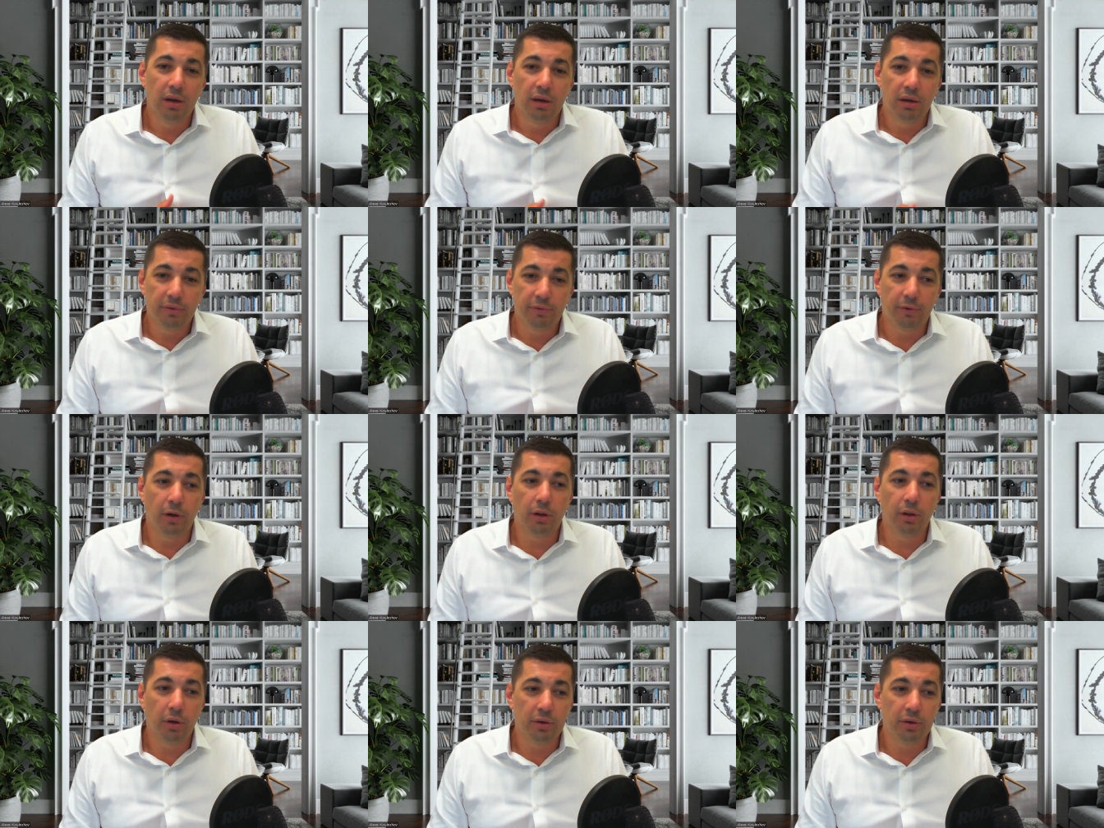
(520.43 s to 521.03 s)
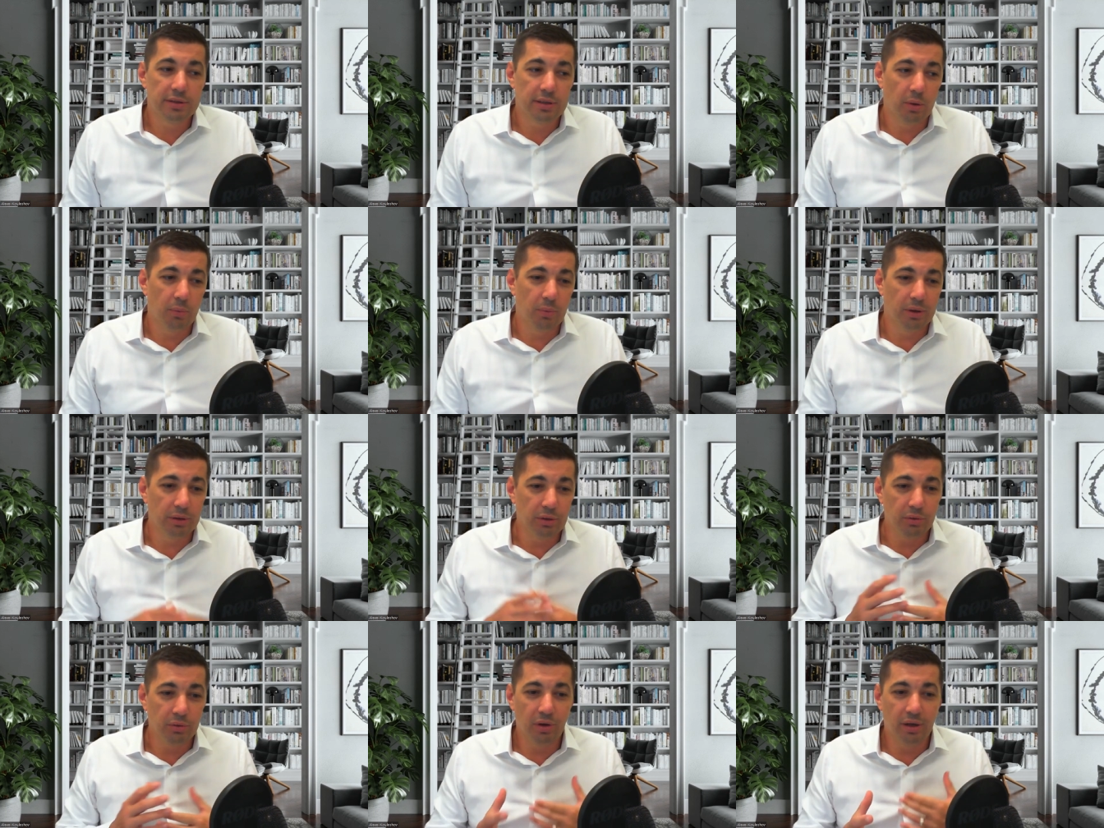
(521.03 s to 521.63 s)
follow
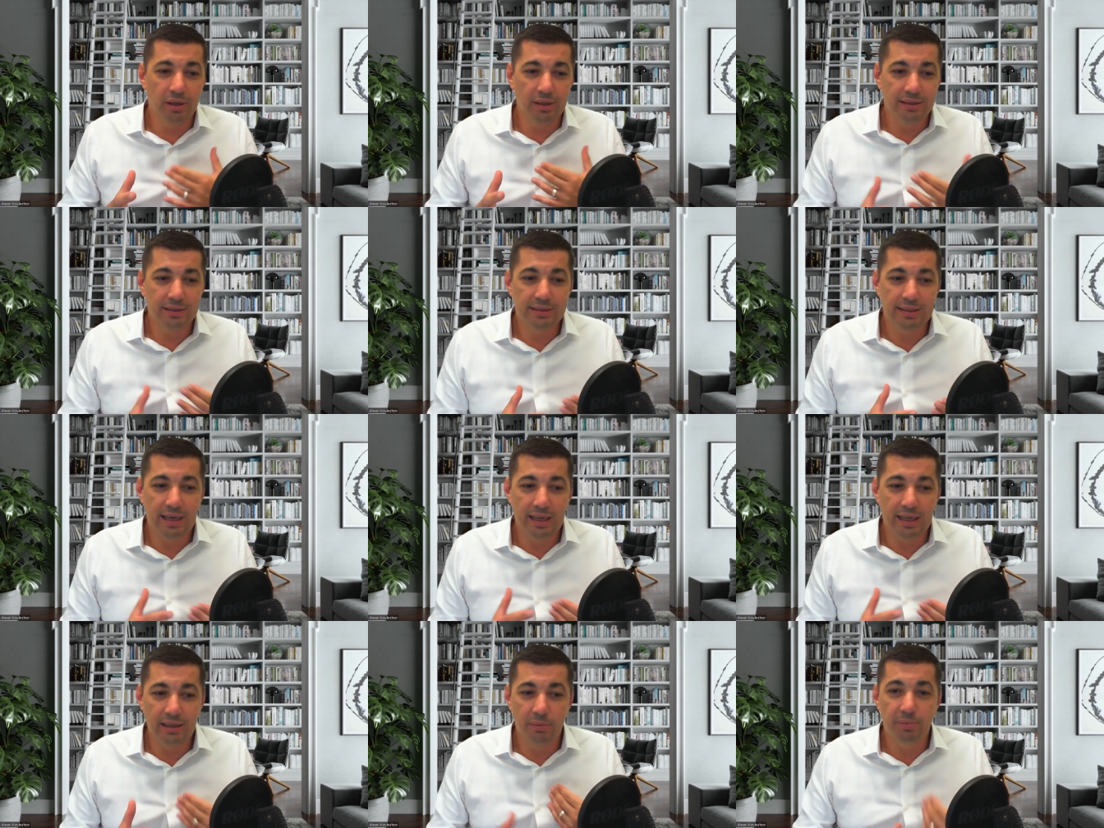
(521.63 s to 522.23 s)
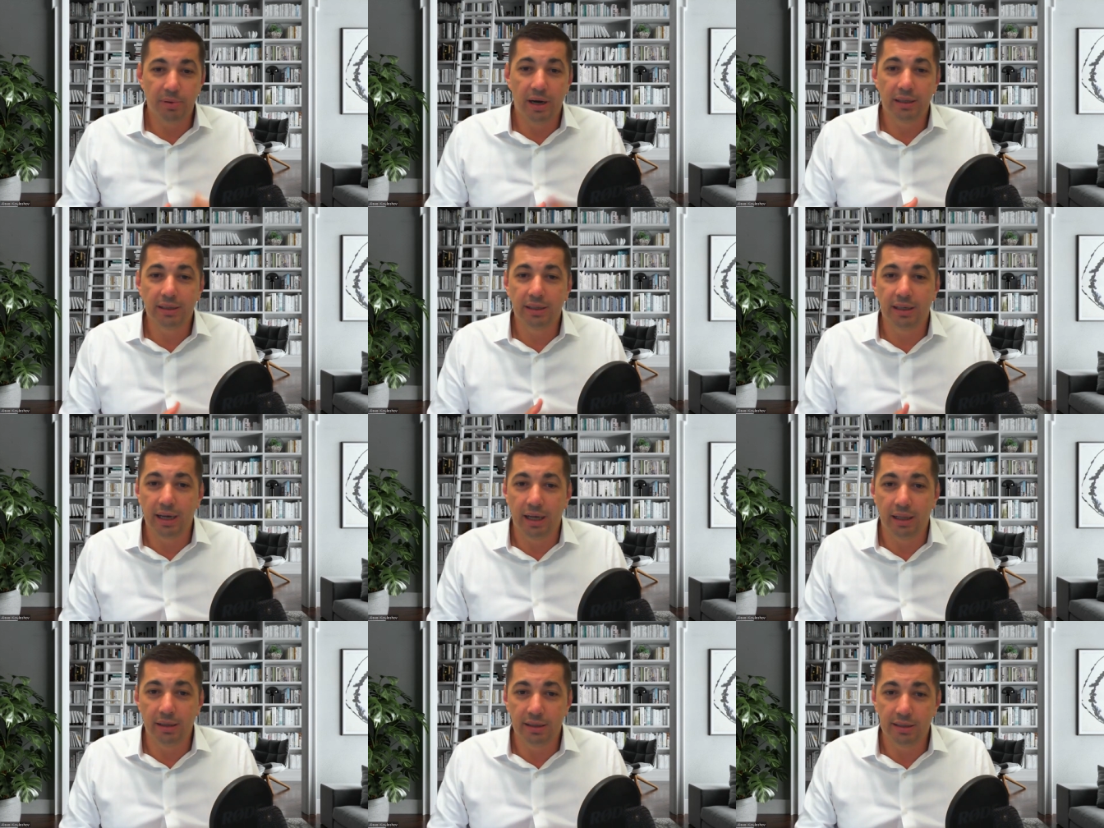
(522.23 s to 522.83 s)
someone, you understand the
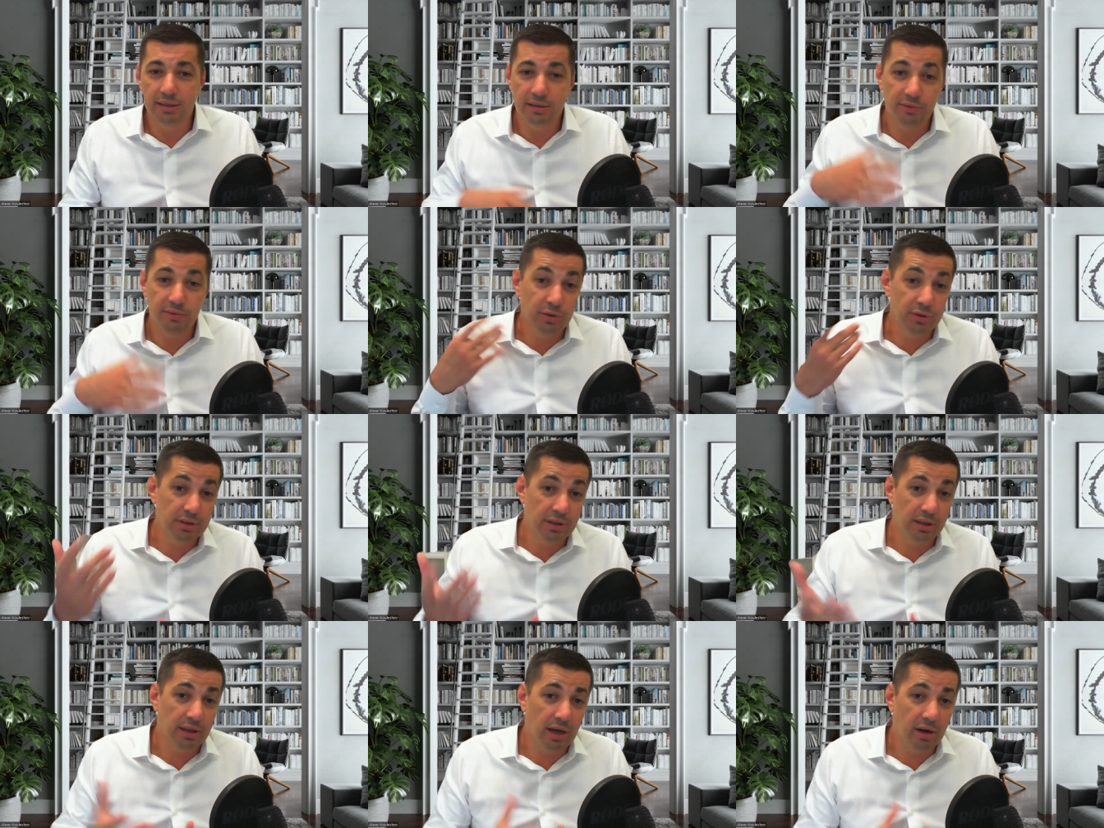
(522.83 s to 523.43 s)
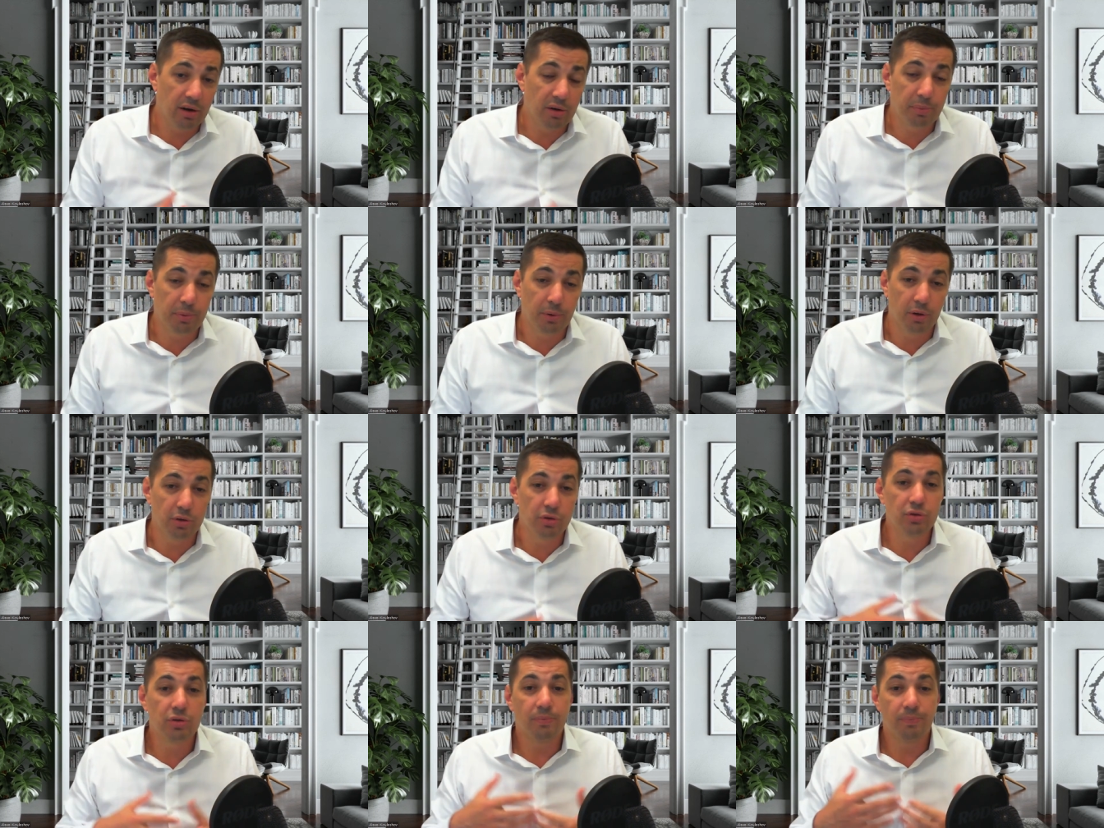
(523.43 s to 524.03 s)
practicalities of using their
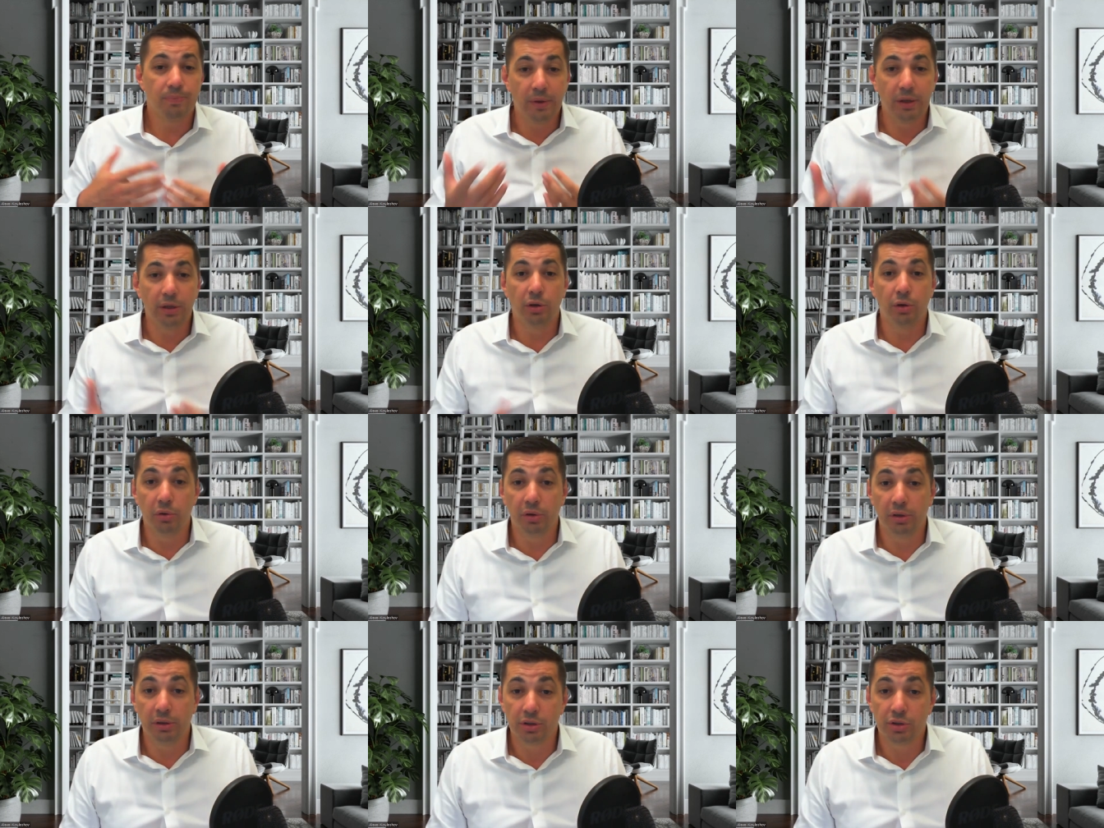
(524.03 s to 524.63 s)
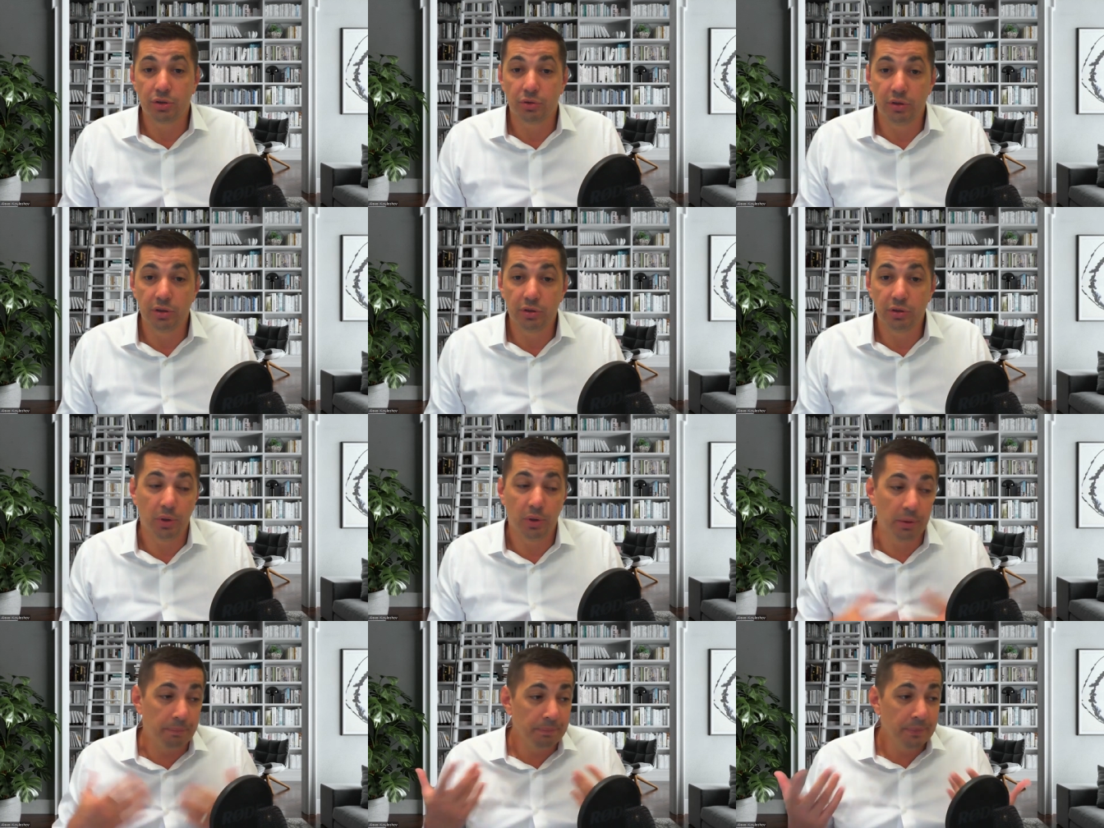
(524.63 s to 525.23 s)
approach in your industry as
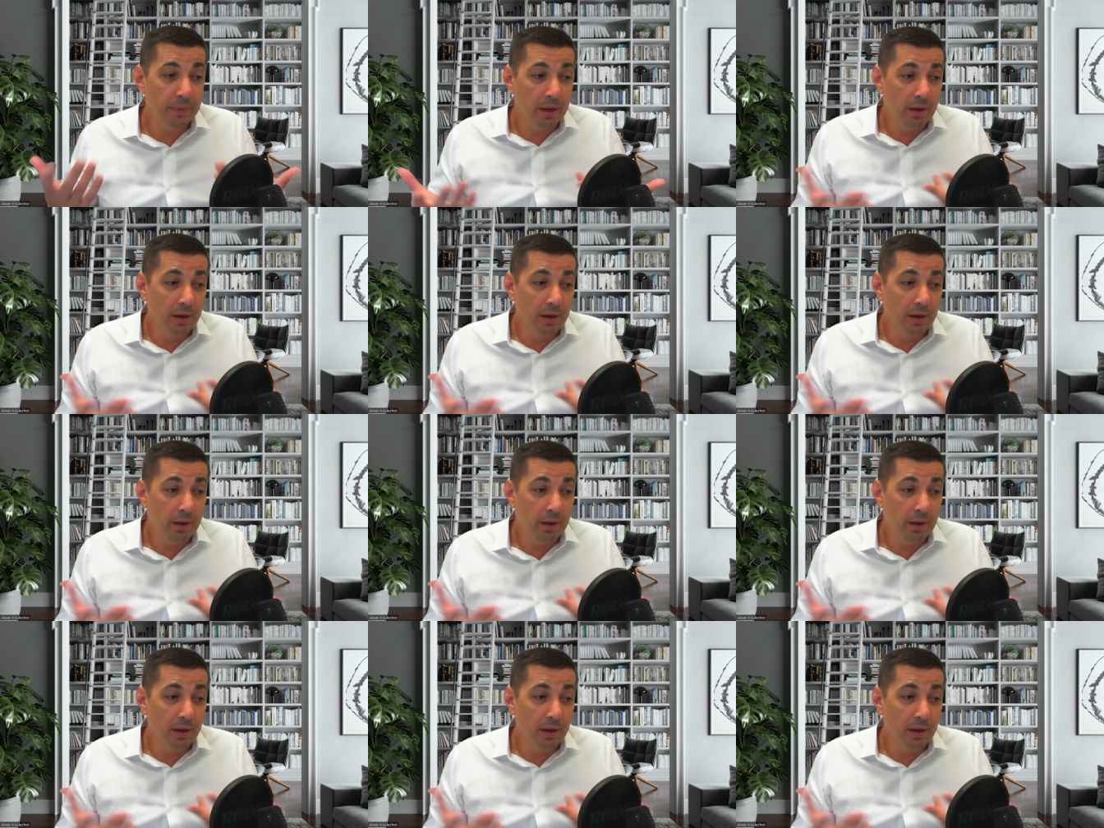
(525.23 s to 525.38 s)
well.